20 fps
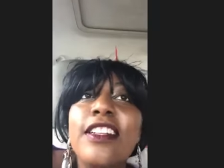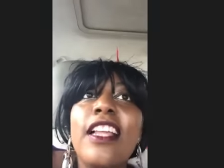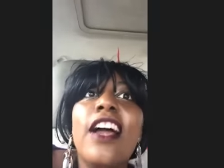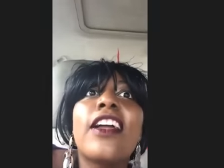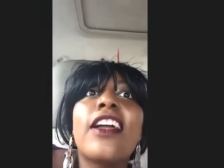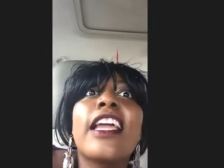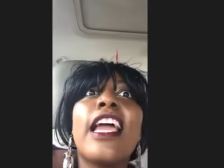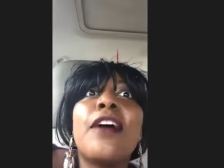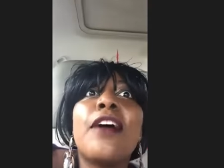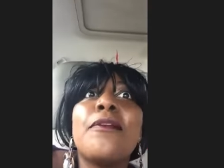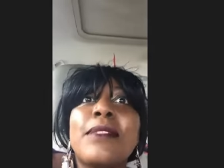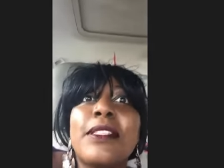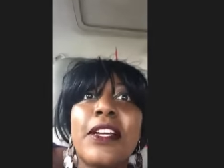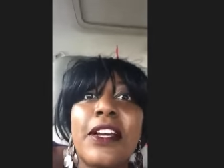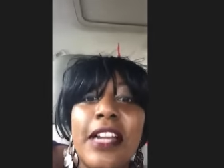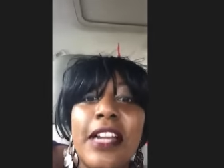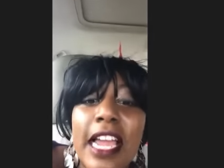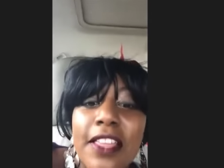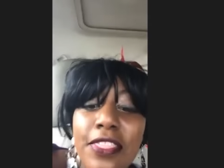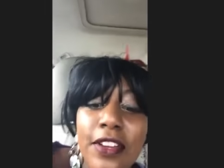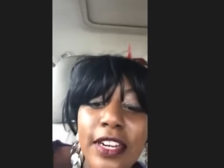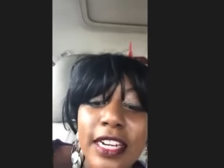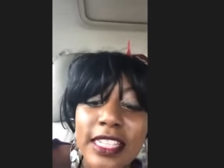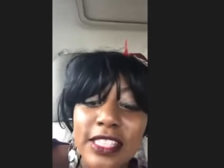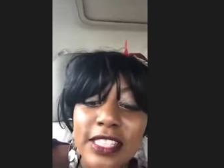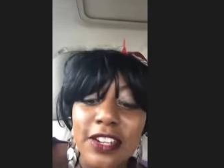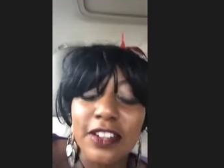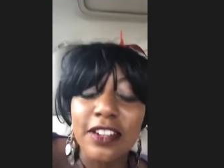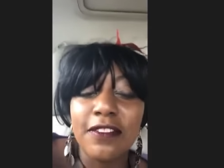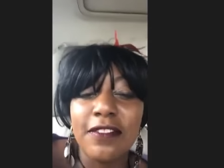Okay, I'm sorry. I thought I
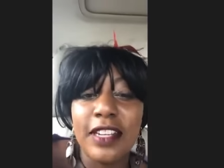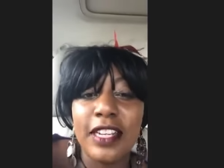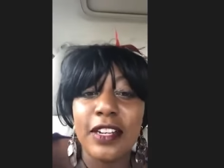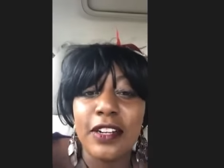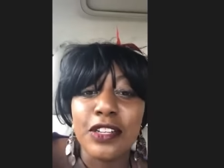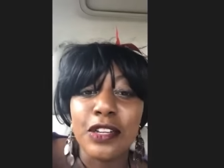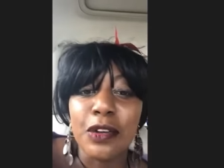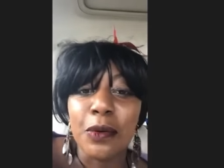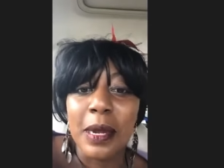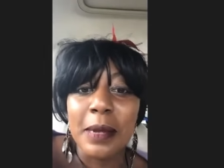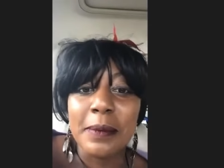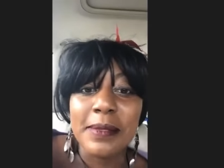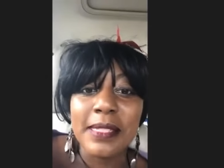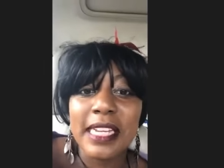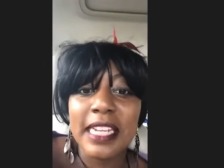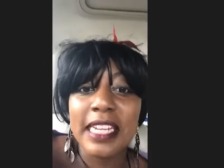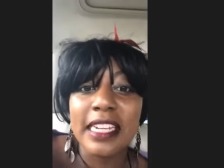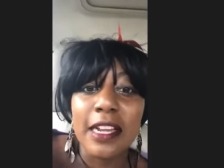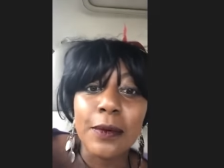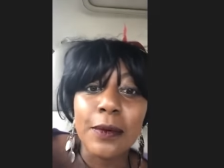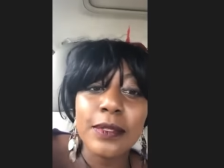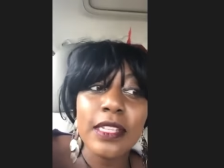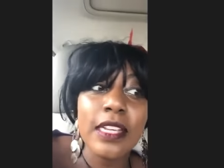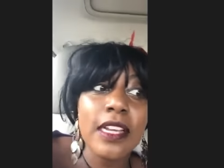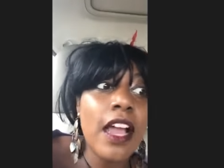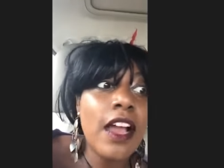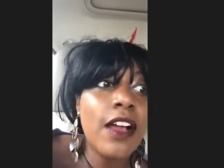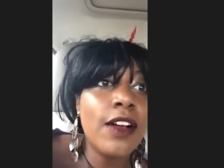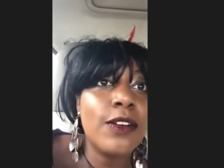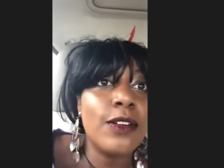saw an event on your website, and I was like,
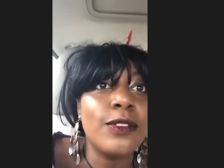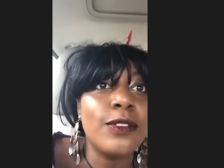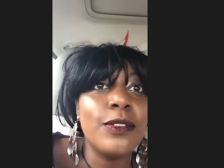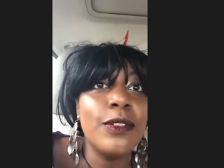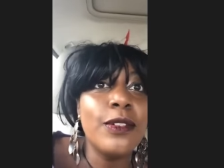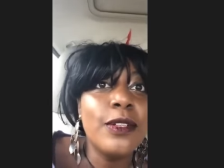oh.